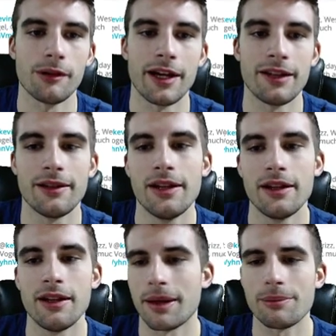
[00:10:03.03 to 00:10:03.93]
Morant,
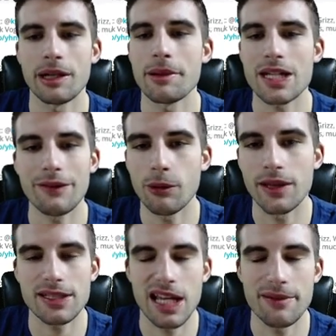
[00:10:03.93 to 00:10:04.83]
again, pretty much everyone
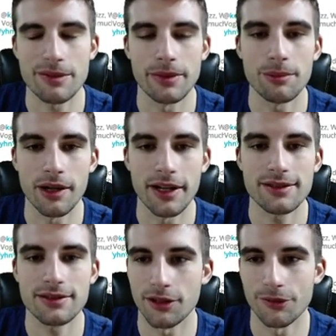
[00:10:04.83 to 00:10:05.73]
in this game is mid-price,
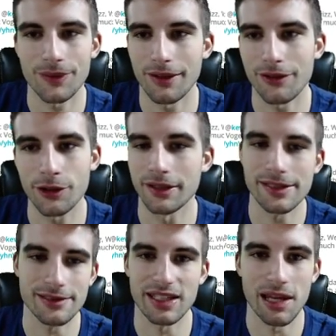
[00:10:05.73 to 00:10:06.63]
so you could
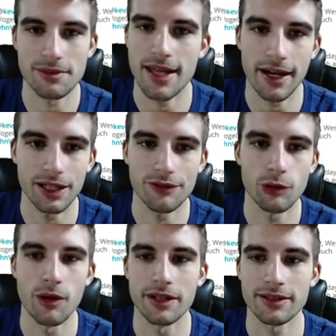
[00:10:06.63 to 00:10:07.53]
easily game stack it if
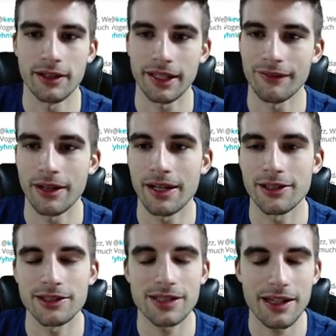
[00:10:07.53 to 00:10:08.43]
you want. It's not like
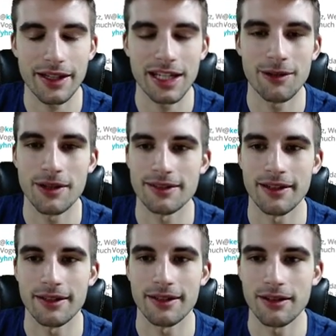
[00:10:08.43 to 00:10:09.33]
there's not like anyone's
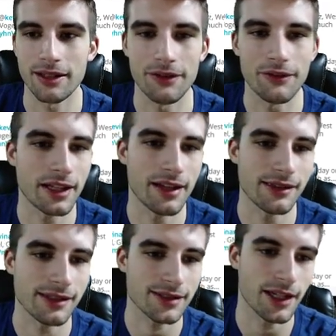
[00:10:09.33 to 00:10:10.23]
like 11K
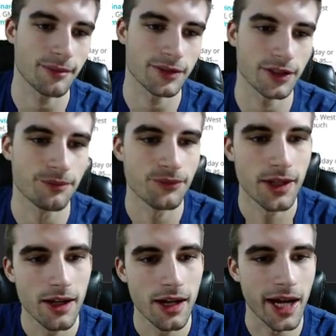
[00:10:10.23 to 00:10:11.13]
in this game. So,
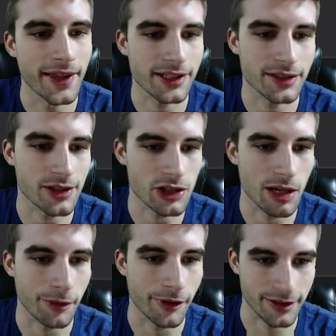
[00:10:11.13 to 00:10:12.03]
I actually think
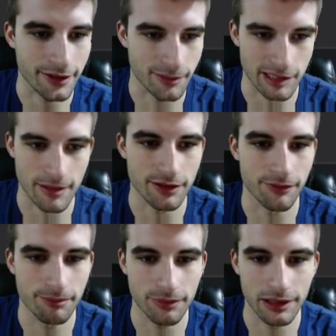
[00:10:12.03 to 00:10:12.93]
John Morant's the most expensive
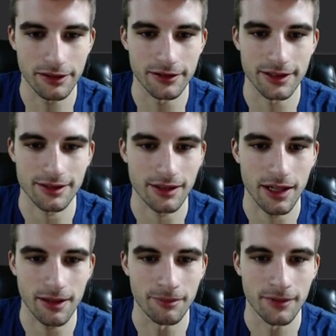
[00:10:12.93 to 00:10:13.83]
player in this
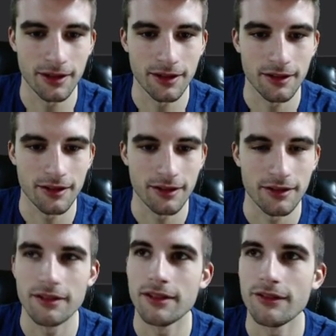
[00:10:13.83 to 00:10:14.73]
game.
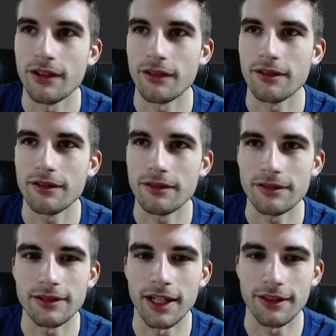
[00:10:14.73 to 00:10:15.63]
But
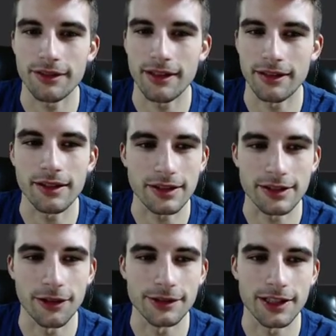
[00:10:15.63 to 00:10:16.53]
yeah, I think
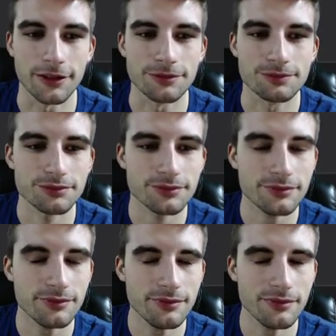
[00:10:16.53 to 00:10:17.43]
so. So,
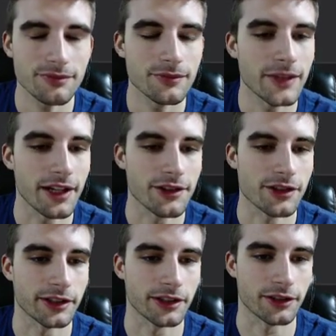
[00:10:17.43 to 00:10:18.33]
yeah, you could
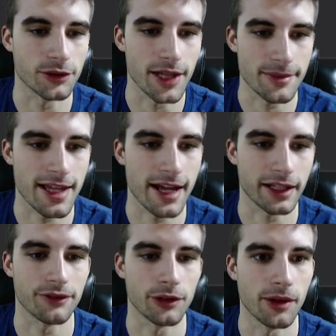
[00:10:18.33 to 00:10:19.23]
certainly look to game stack
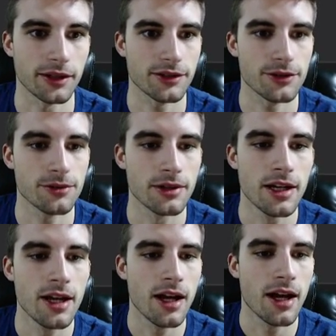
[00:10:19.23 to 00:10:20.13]
it if you want to.
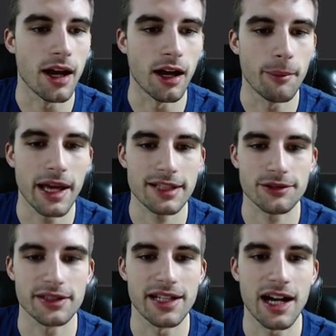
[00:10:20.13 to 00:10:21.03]

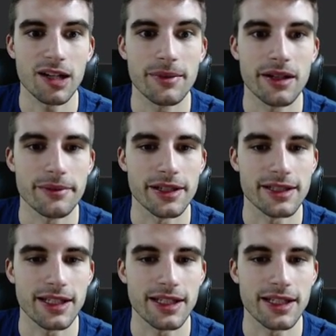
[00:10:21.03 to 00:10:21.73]
Pascal Siakam becomes in at